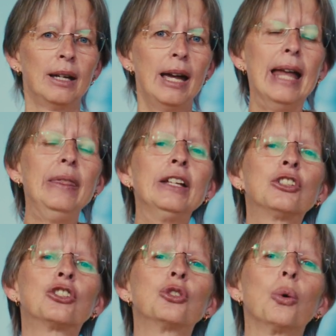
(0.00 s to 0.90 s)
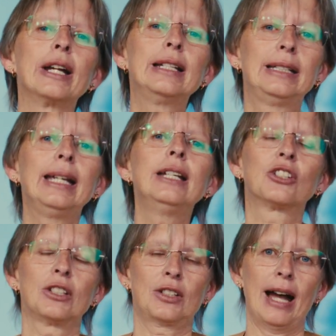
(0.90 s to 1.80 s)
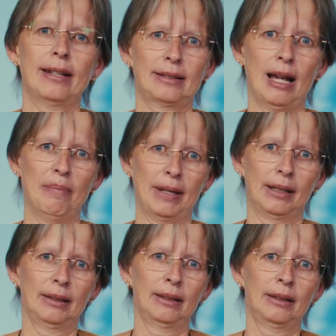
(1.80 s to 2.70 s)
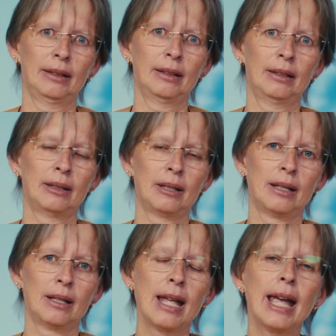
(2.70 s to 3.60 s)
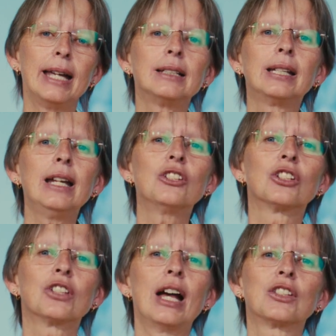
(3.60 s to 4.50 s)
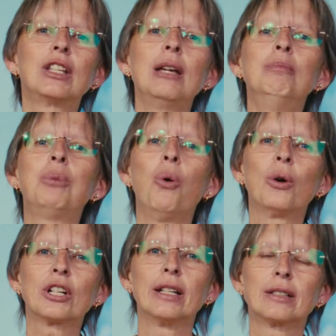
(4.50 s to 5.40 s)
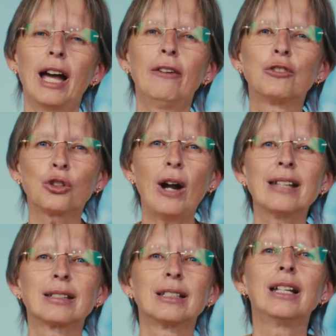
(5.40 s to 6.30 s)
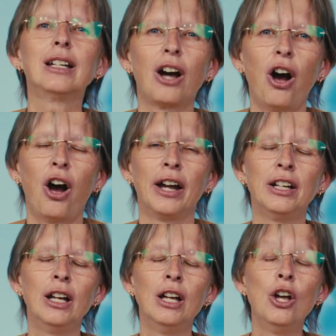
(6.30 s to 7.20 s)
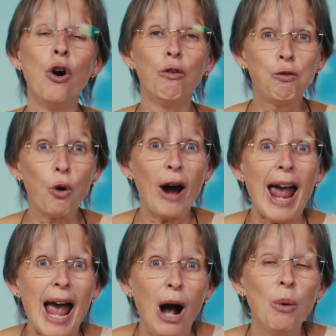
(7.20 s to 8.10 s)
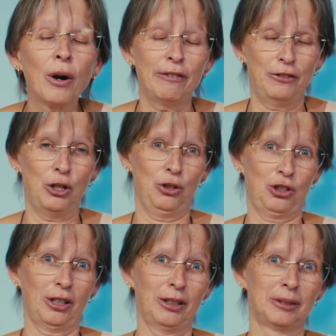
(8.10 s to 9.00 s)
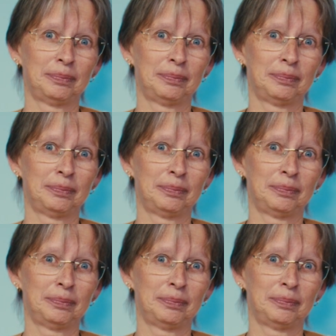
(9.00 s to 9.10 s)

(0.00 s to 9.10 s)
And this story teaches us something. It teaches us the importance of trusting God for our future.